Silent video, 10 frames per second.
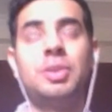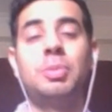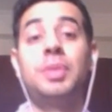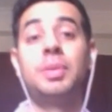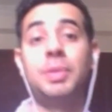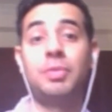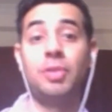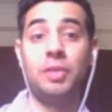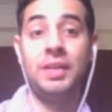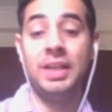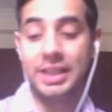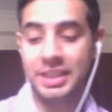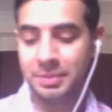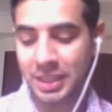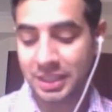So before we
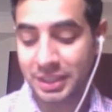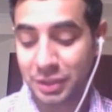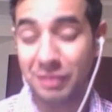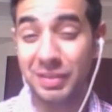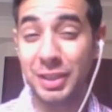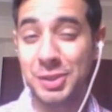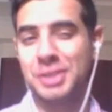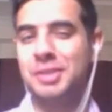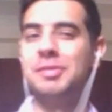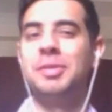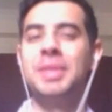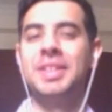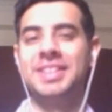end, Bharti, do you have any questions for me?